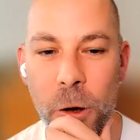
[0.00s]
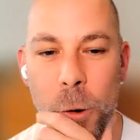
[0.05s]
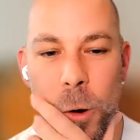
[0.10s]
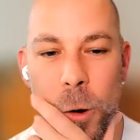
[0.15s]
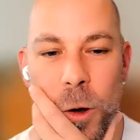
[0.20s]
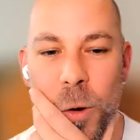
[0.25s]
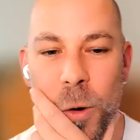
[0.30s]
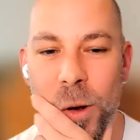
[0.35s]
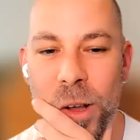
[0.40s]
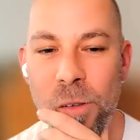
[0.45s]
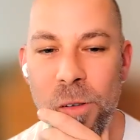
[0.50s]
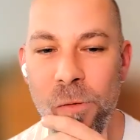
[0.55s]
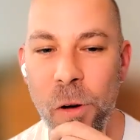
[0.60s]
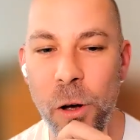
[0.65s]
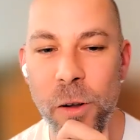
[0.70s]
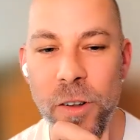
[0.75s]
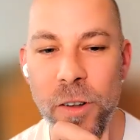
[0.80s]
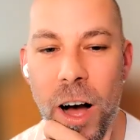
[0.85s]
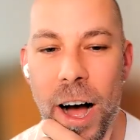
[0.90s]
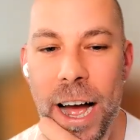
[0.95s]
Who are your
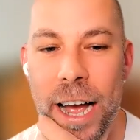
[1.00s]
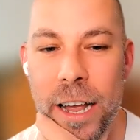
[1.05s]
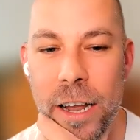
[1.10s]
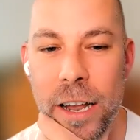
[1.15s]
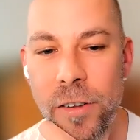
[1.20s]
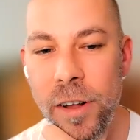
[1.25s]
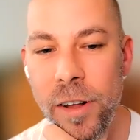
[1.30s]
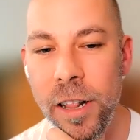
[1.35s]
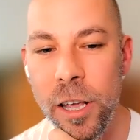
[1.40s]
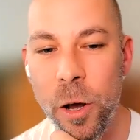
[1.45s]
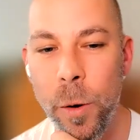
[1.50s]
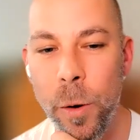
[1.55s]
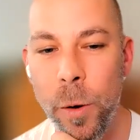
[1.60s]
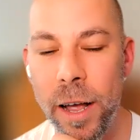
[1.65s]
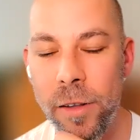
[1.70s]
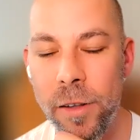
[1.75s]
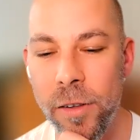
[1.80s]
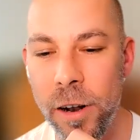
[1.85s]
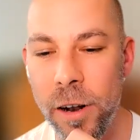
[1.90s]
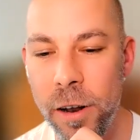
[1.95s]
first hires in the
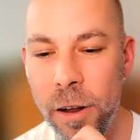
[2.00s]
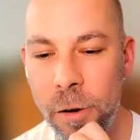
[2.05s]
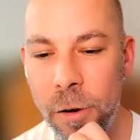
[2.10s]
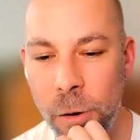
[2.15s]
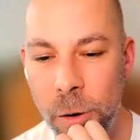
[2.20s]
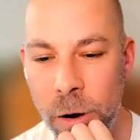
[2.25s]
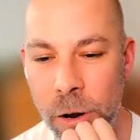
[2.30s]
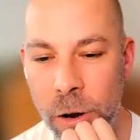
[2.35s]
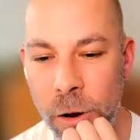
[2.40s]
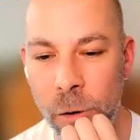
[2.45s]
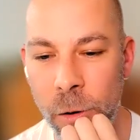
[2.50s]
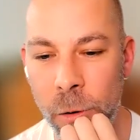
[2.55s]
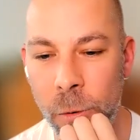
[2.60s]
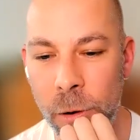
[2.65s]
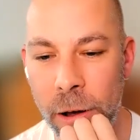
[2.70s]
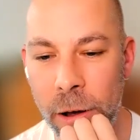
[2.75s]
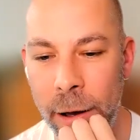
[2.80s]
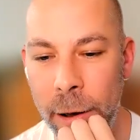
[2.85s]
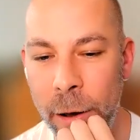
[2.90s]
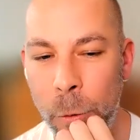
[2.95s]
US? Who do you
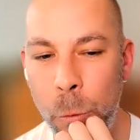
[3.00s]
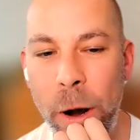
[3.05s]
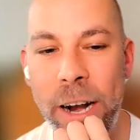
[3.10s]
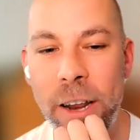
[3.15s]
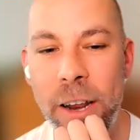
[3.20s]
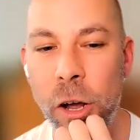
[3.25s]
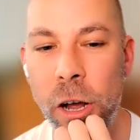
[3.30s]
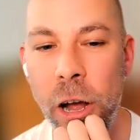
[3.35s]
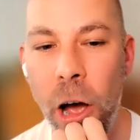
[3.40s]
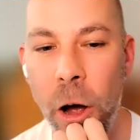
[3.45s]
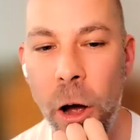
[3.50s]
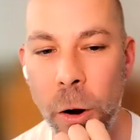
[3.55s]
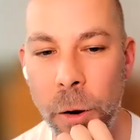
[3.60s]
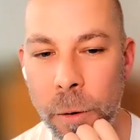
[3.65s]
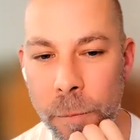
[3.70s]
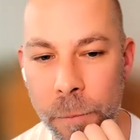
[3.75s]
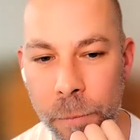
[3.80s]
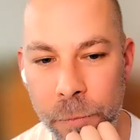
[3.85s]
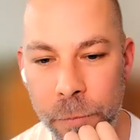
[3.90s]
and where do you go?